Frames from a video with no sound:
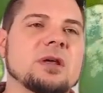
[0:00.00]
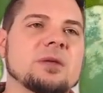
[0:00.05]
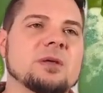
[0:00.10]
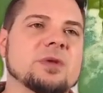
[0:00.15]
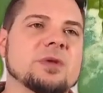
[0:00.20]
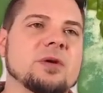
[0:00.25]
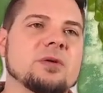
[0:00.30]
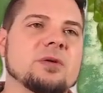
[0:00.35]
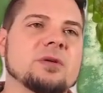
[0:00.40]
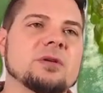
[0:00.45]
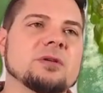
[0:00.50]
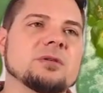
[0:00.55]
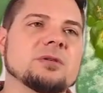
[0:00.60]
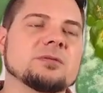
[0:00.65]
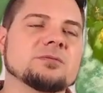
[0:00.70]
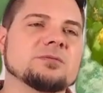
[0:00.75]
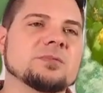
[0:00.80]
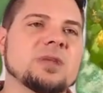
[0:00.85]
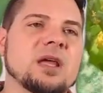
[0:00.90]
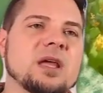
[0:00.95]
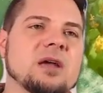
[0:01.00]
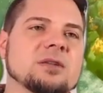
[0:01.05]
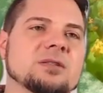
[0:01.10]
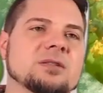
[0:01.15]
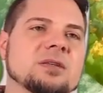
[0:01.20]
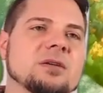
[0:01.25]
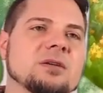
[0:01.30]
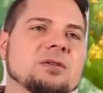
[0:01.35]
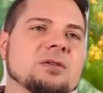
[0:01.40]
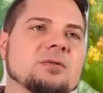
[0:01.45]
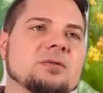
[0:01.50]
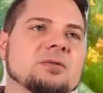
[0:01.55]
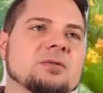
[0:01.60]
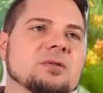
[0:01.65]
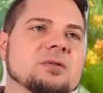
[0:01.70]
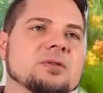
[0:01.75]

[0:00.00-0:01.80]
go to Kaltia or